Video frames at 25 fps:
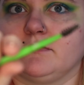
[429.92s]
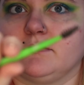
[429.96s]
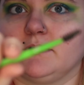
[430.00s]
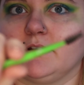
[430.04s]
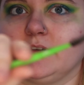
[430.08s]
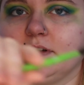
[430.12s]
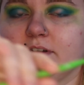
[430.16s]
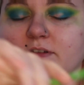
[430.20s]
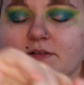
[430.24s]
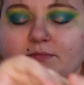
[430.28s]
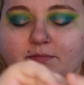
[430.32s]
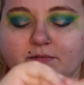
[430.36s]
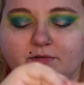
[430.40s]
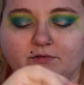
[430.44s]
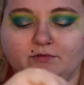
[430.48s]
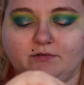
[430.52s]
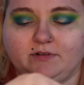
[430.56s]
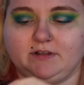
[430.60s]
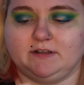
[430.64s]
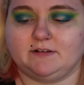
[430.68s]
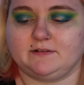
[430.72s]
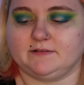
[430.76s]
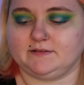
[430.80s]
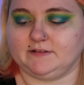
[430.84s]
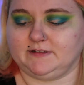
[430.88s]
with a
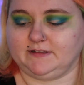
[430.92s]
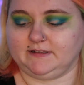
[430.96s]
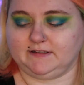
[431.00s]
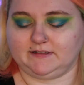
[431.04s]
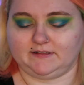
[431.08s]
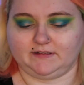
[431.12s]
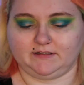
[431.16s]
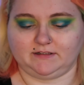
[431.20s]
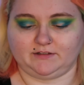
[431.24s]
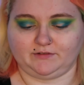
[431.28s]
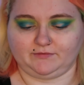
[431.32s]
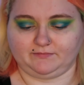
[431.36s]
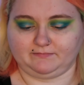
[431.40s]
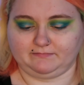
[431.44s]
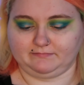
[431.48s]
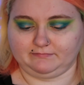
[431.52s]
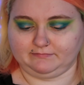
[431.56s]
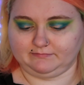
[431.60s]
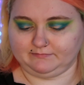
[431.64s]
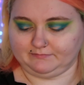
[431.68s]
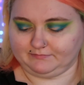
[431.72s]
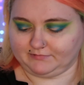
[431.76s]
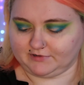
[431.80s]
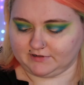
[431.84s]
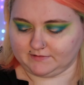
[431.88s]
spoolie on the end. It's
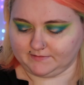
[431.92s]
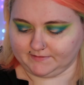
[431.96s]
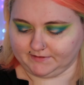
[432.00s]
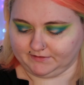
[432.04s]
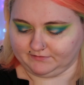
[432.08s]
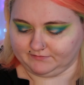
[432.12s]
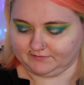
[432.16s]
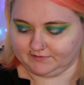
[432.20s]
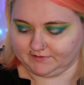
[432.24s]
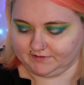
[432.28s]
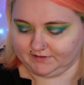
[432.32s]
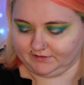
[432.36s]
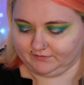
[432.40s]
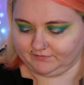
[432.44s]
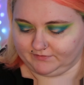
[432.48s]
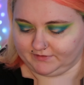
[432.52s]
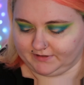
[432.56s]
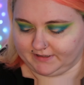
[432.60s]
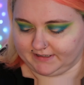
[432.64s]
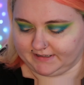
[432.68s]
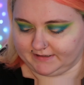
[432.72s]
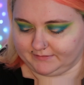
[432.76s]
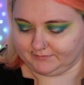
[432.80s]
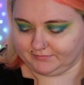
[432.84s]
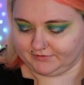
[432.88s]
probably really
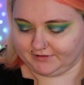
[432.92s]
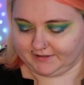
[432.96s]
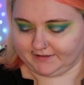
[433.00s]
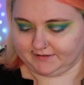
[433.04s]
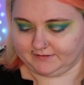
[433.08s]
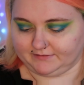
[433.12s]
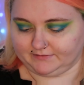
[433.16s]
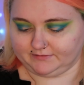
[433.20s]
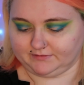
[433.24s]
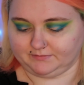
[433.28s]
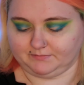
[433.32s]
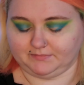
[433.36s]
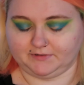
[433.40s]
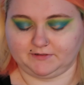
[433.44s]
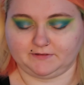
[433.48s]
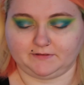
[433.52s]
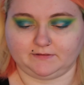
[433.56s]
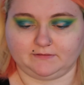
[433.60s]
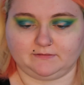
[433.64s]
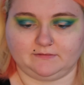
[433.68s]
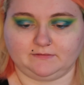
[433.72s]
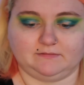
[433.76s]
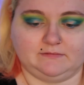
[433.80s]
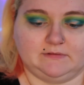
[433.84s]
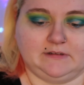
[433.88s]
for eyebrows, but